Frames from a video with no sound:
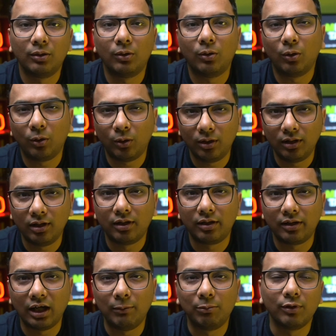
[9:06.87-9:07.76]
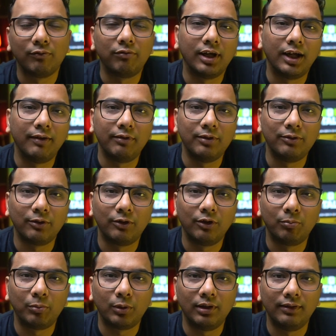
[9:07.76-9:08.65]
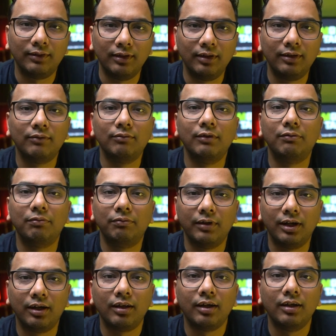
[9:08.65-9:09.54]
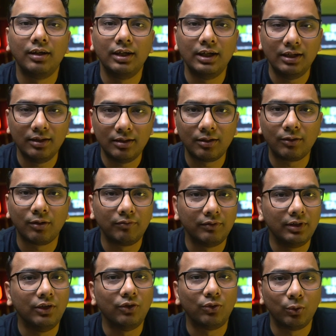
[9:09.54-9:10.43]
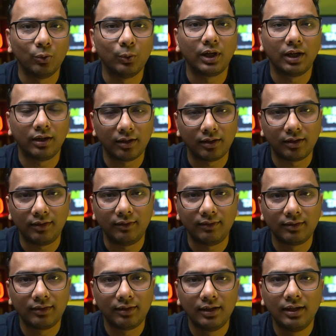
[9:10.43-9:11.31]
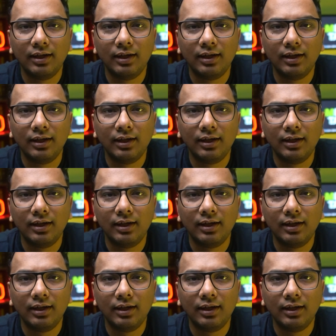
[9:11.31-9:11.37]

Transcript: All types of life insurance policies will fit in either of these two categories.